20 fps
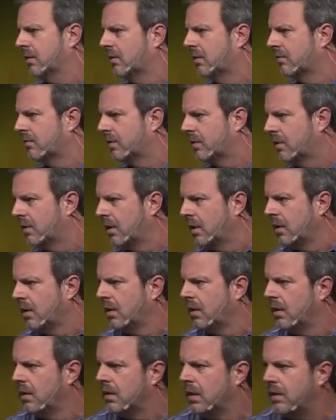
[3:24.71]
over,
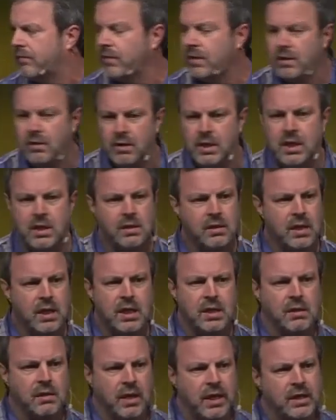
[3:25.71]
even though he,
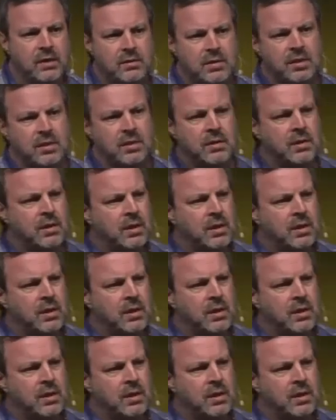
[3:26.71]
he liked,